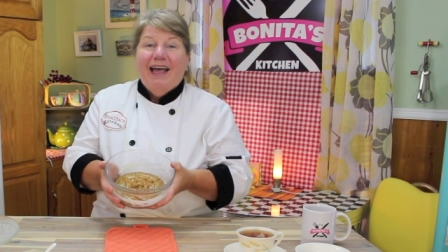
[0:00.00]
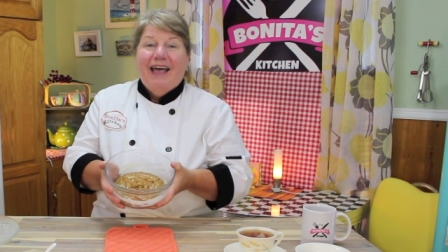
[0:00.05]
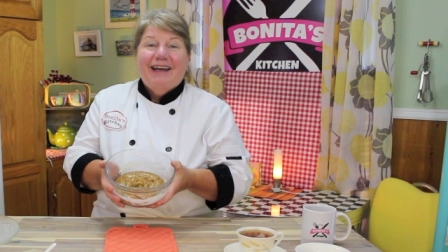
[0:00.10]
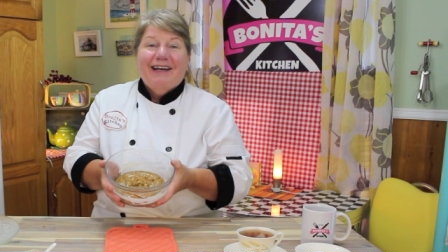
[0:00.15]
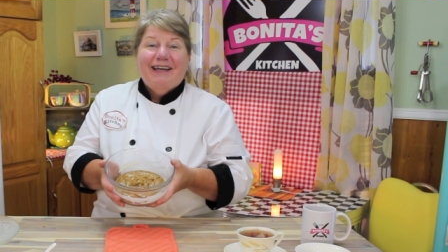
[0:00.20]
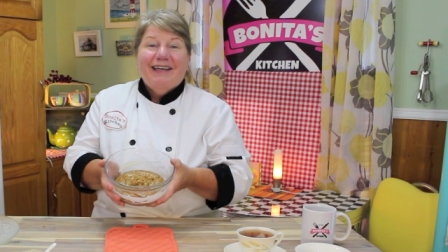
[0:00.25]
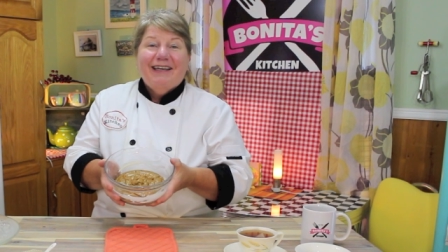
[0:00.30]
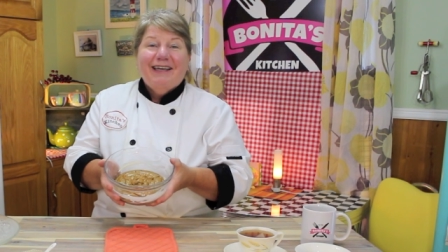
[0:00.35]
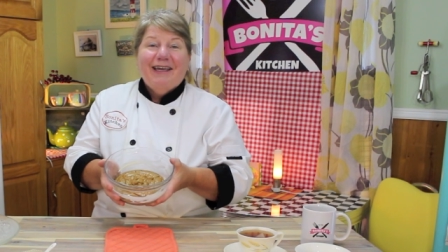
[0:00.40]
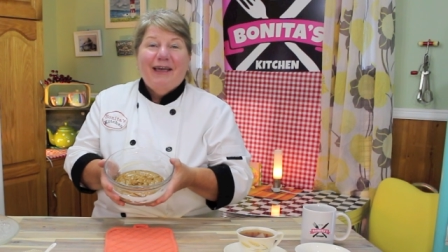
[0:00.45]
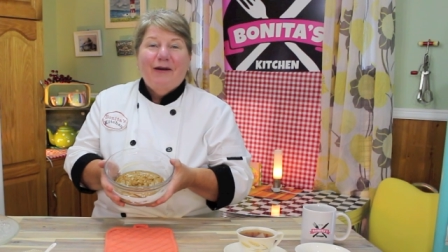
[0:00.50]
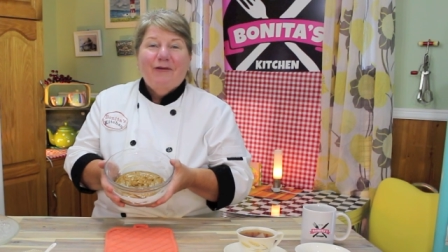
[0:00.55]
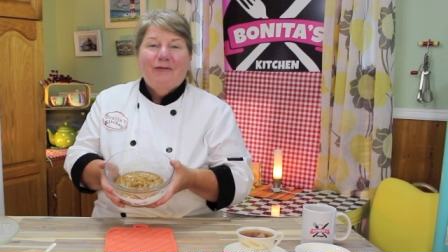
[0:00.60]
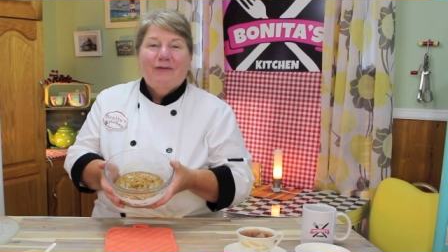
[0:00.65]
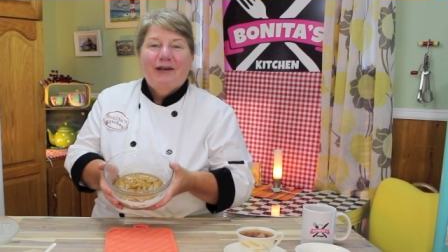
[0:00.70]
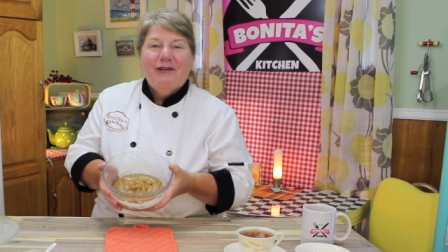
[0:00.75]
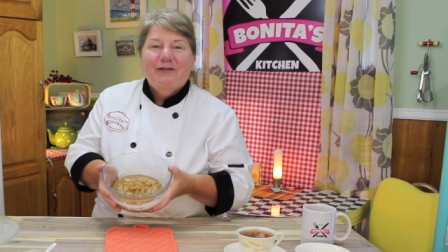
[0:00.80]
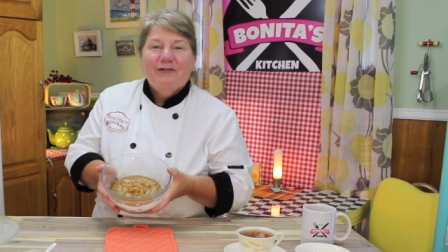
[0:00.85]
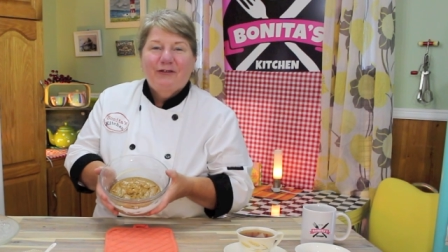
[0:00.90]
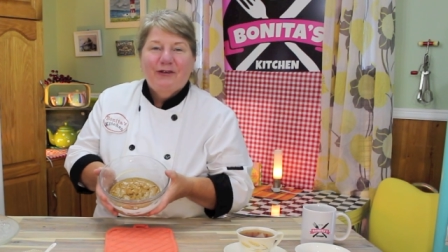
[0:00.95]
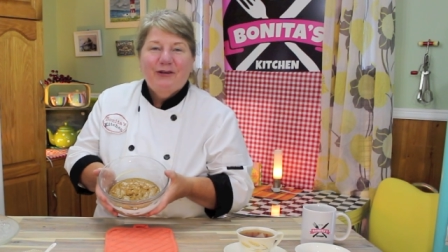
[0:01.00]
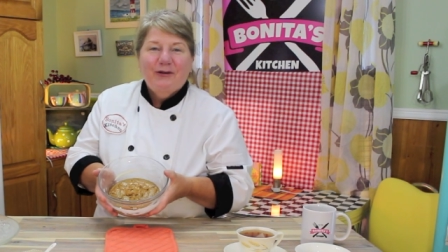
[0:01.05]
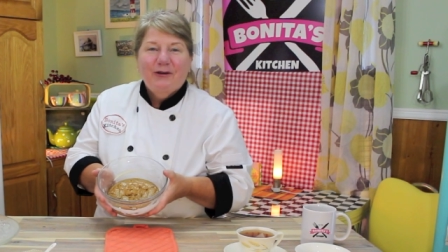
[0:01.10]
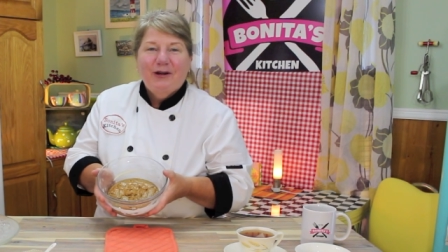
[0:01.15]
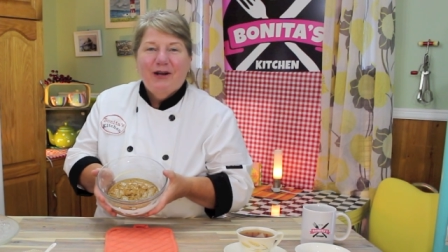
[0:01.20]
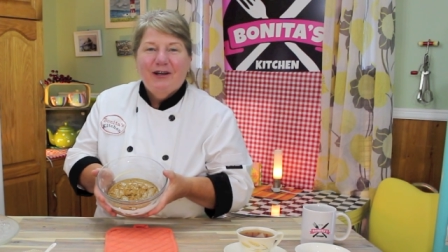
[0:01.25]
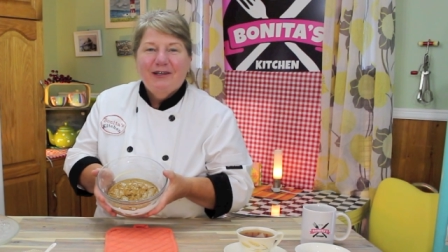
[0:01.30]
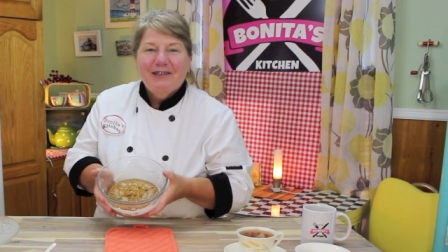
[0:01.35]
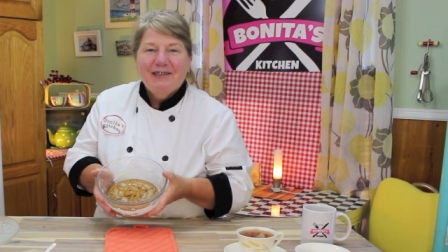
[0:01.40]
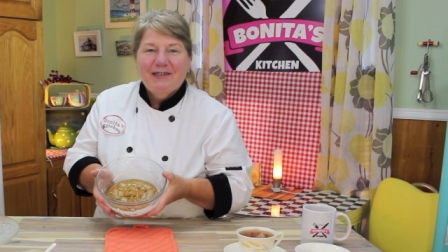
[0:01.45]
and I can't wait for you
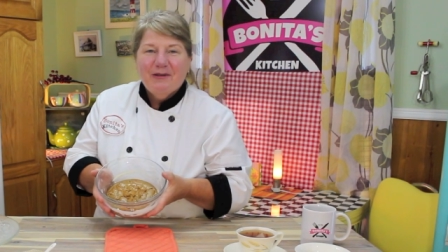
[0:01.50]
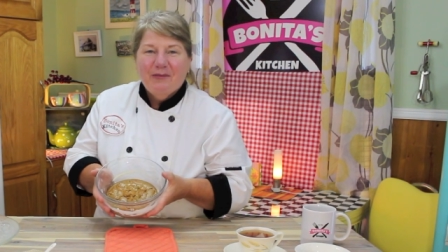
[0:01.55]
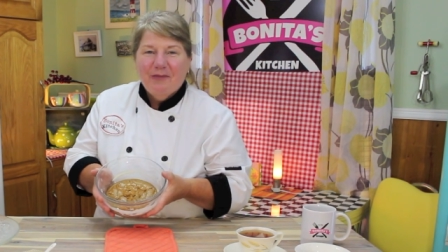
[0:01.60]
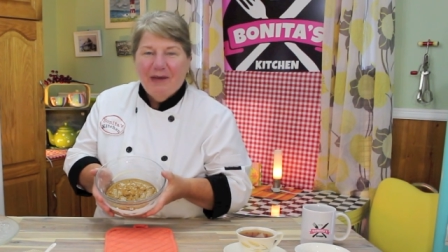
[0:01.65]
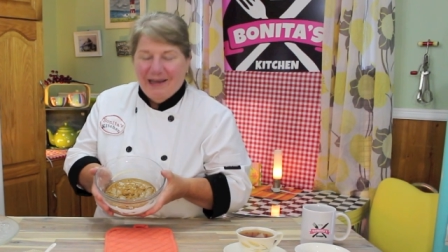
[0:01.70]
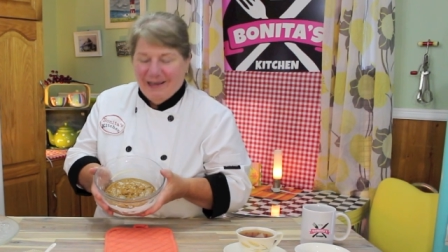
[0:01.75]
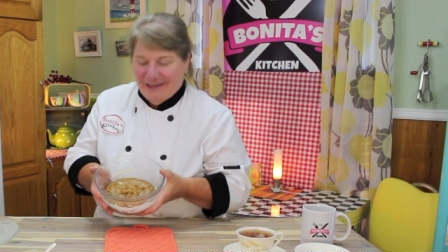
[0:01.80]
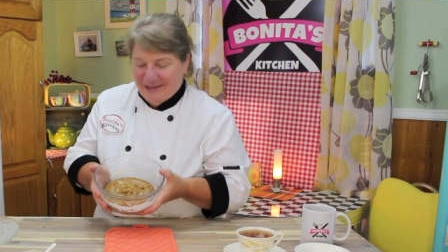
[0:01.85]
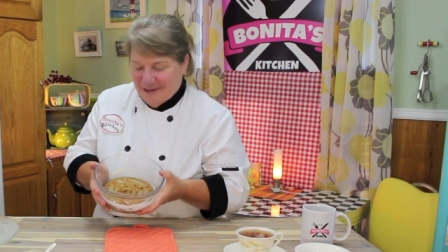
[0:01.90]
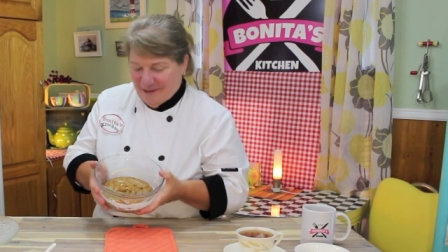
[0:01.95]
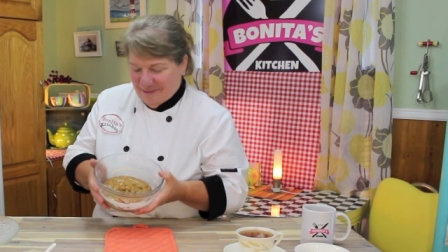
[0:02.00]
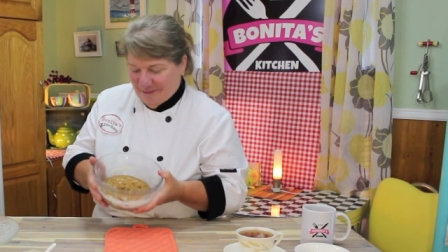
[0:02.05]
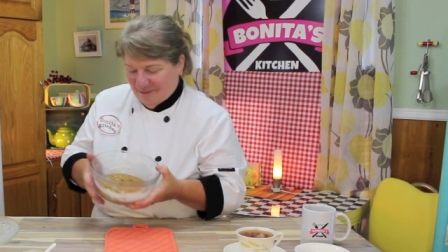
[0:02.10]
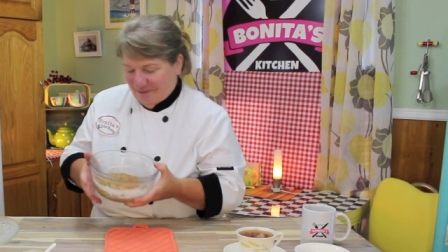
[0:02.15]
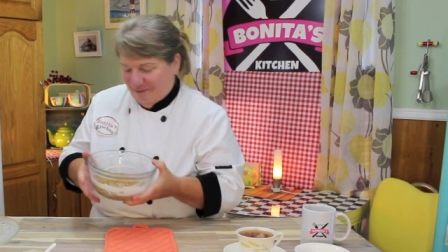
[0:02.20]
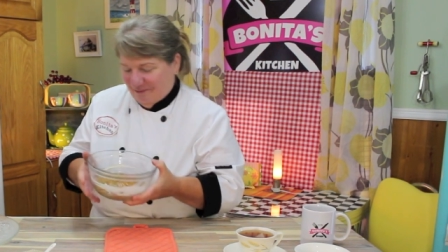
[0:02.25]
guys to make it.